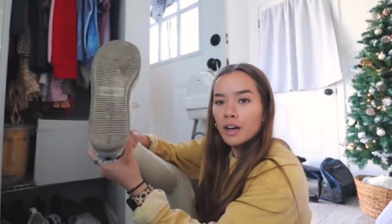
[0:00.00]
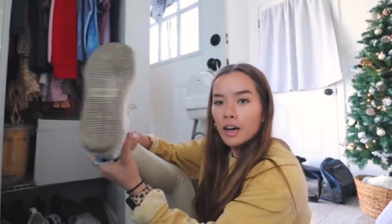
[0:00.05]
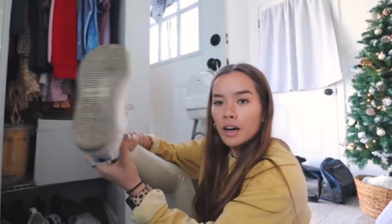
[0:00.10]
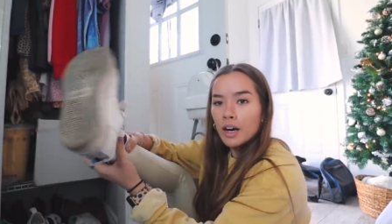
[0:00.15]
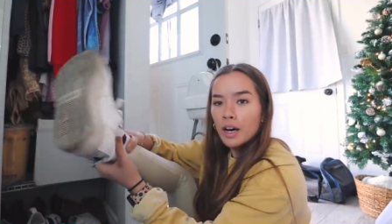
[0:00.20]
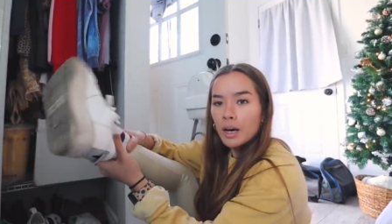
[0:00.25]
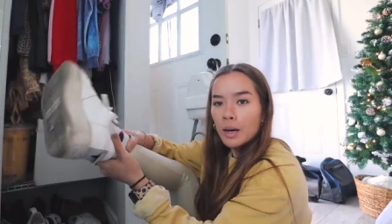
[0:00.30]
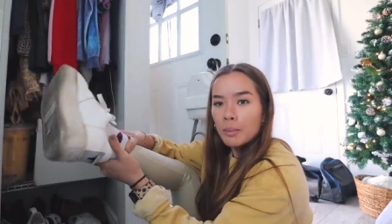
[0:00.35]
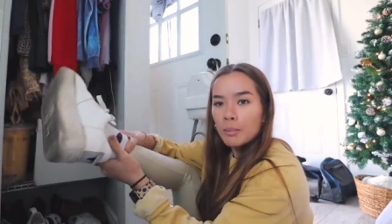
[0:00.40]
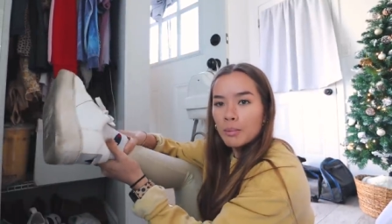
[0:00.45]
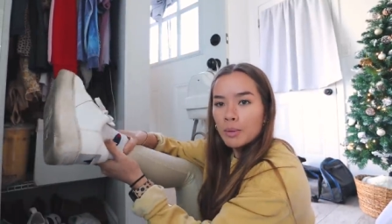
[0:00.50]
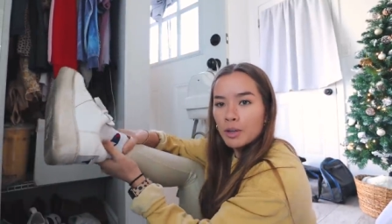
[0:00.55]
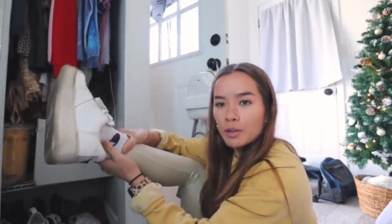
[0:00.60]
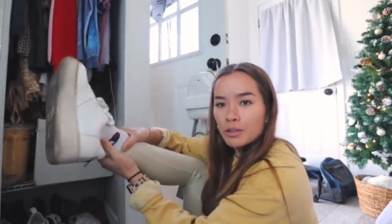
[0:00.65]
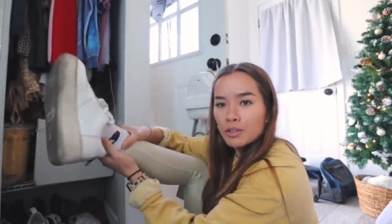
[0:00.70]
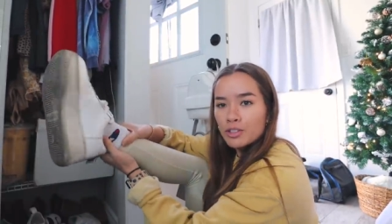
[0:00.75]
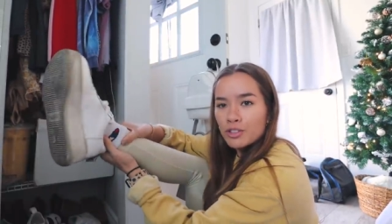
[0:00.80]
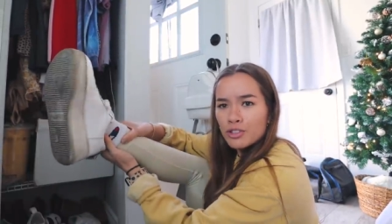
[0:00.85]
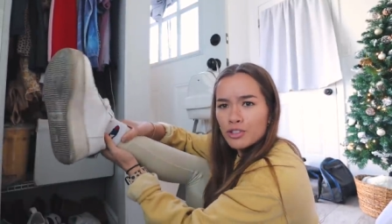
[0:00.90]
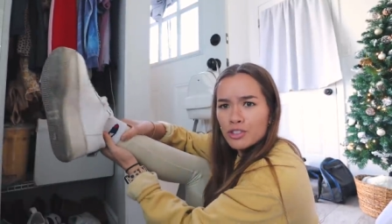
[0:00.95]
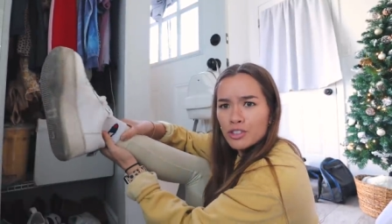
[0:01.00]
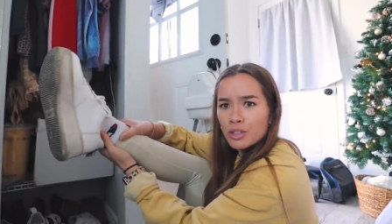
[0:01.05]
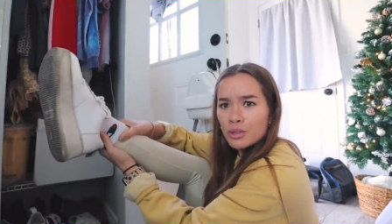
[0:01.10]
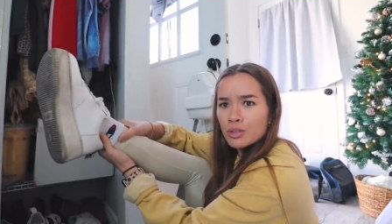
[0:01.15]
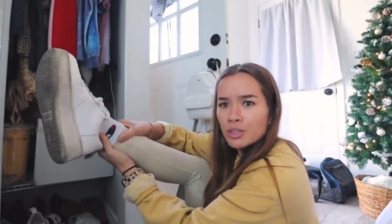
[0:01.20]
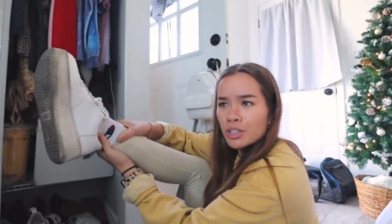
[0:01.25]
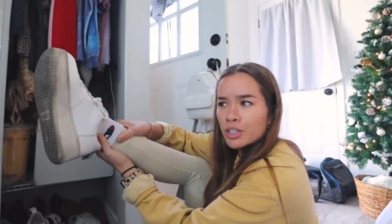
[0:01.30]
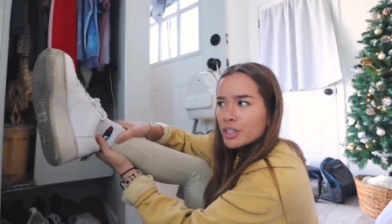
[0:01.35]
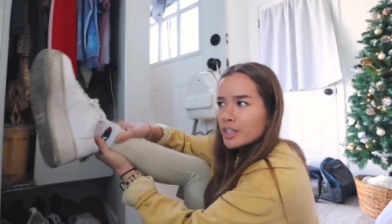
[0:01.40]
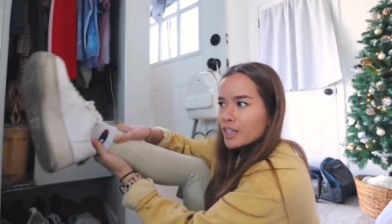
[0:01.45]
um, oh these are so
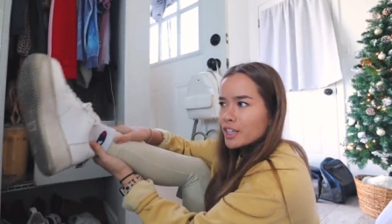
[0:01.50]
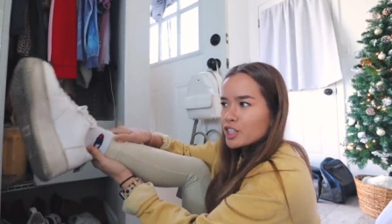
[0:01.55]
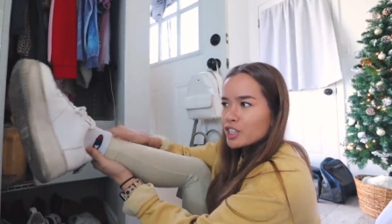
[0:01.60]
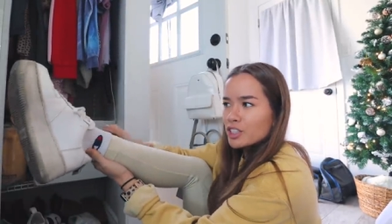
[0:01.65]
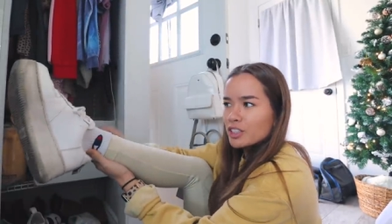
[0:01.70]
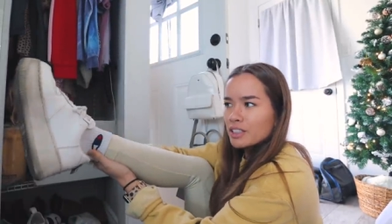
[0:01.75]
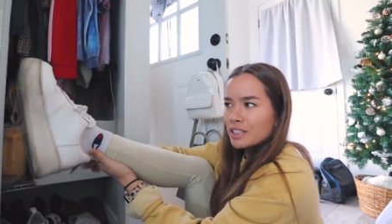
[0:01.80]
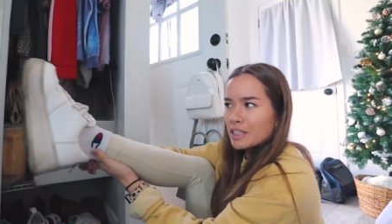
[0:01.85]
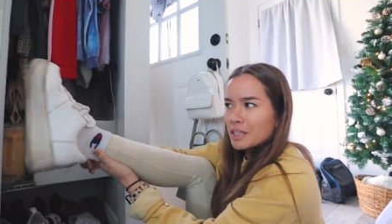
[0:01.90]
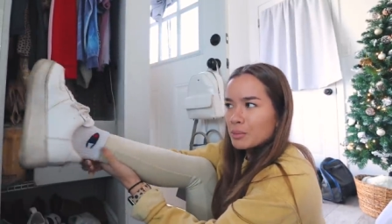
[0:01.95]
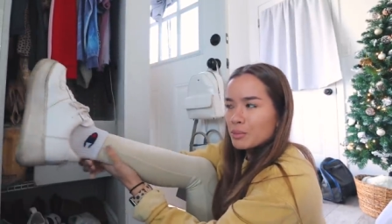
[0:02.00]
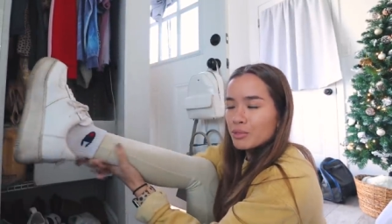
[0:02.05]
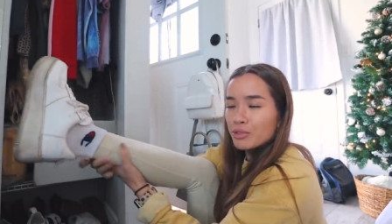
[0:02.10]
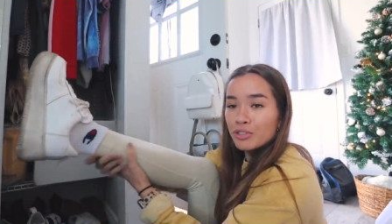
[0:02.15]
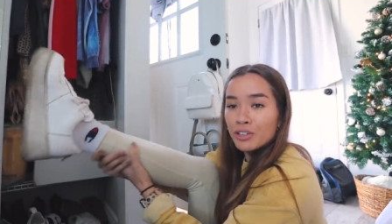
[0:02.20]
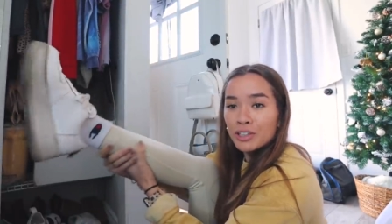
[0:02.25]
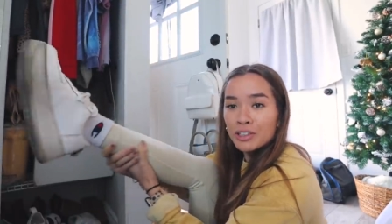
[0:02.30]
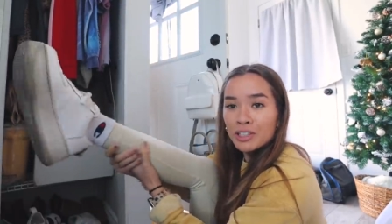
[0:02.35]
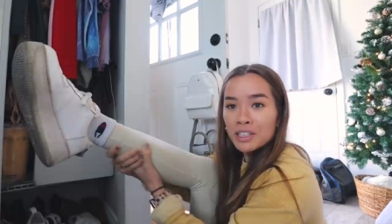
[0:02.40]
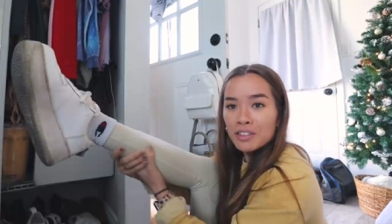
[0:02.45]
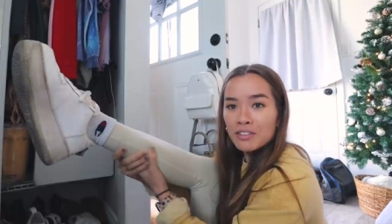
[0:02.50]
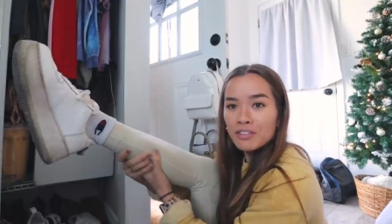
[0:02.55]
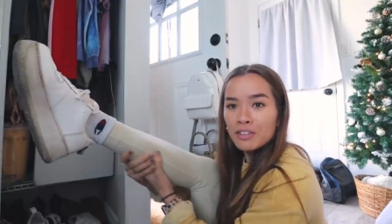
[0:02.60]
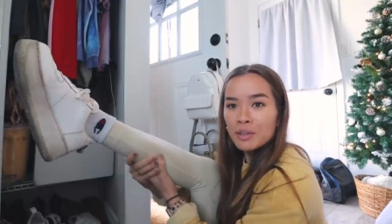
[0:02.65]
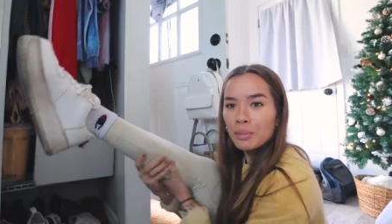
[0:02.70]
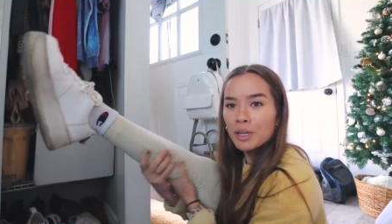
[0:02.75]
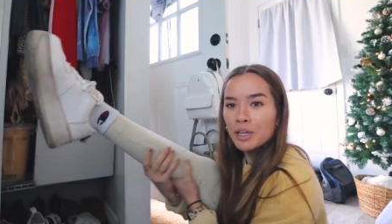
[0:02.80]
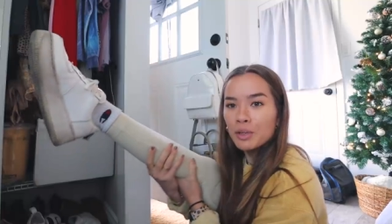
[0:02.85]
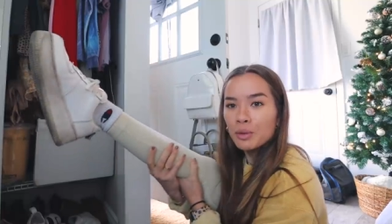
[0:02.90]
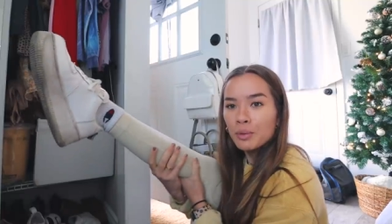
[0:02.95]
dirty I should clean them before I leave
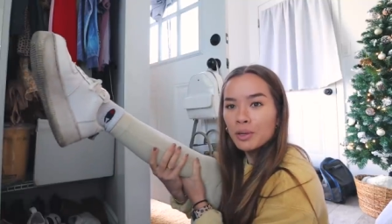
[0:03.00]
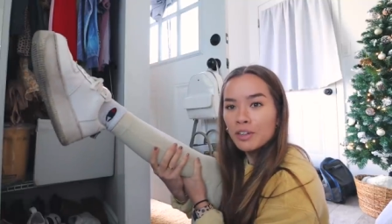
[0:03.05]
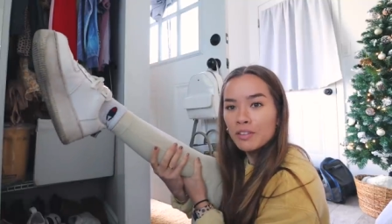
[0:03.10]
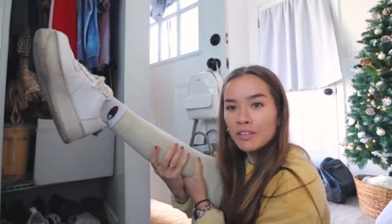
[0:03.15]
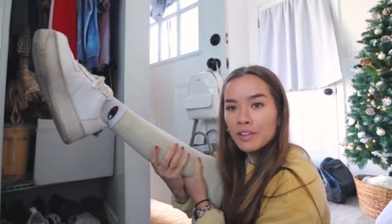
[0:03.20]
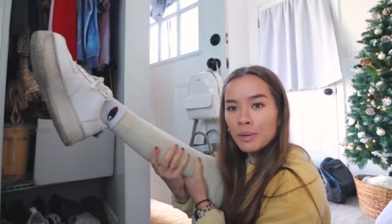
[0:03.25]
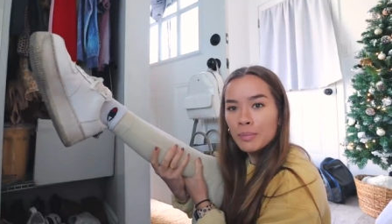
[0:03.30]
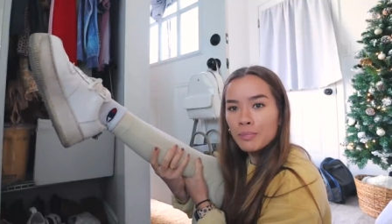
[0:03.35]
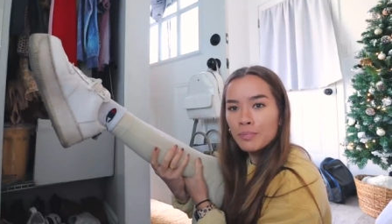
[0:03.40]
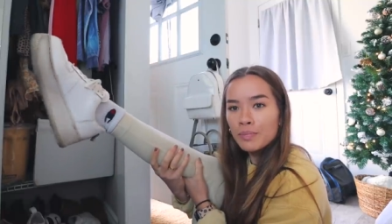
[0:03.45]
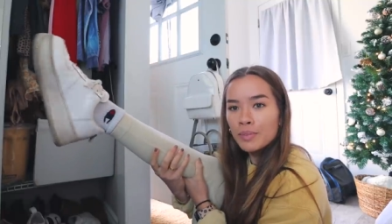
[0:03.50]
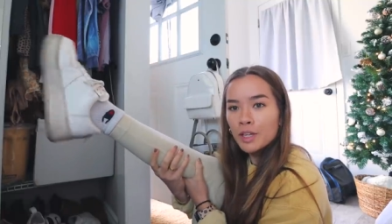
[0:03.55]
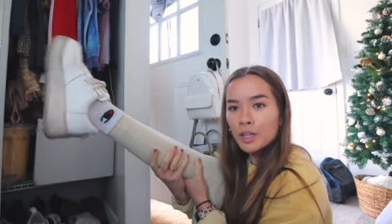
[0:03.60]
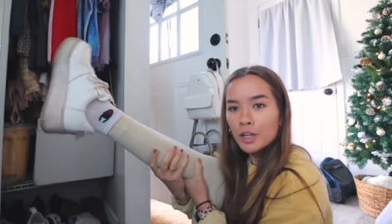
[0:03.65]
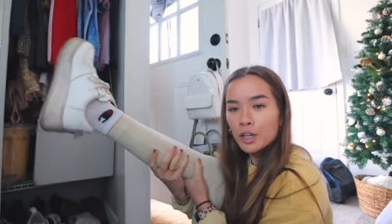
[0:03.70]
but one of them